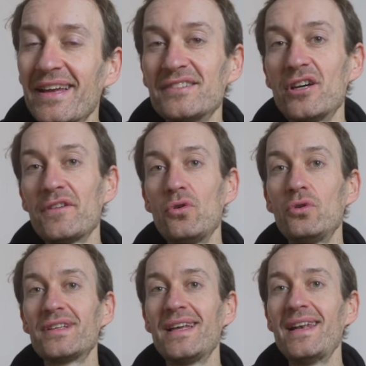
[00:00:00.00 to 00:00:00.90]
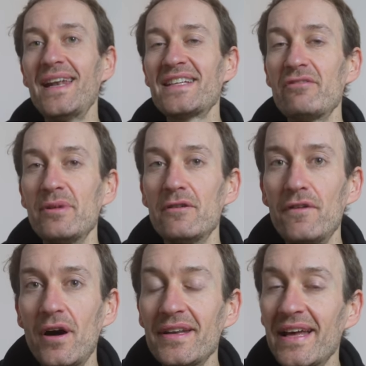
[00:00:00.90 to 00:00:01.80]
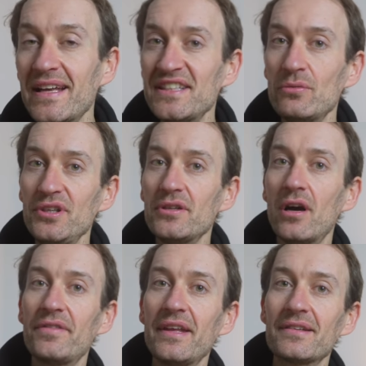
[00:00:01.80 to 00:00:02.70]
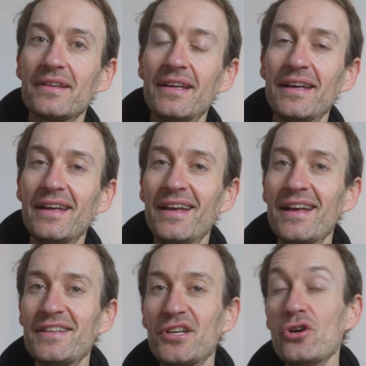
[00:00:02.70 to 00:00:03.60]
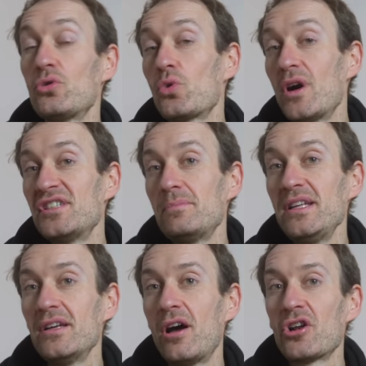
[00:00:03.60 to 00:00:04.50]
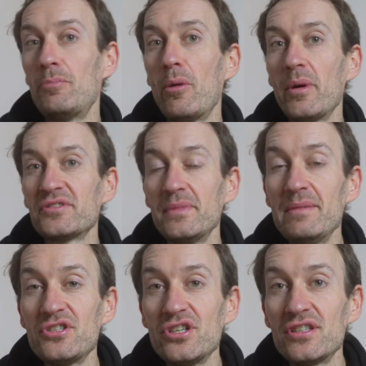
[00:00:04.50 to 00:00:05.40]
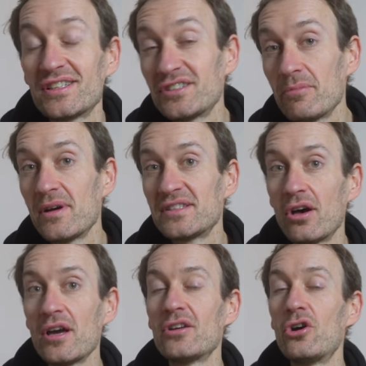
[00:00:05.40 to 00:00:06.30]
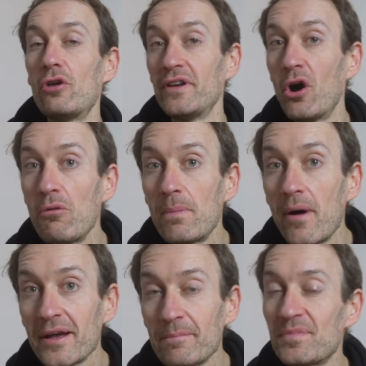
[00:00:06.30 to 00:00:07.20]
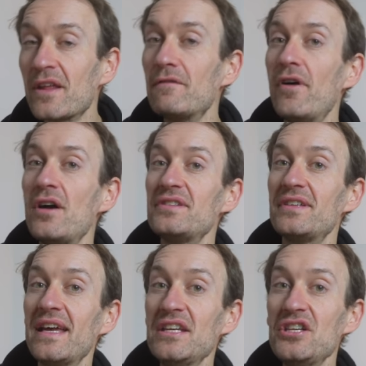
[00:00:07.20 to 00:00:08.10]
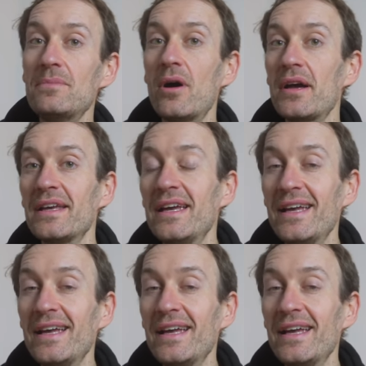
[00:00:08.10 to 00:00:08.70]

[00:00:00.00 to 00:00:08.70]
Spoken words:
So I thought, let's have a bit of fun and see what you guys think. So quite simply, I'm gonna pop up some images side by side of an old bike versus a new bike.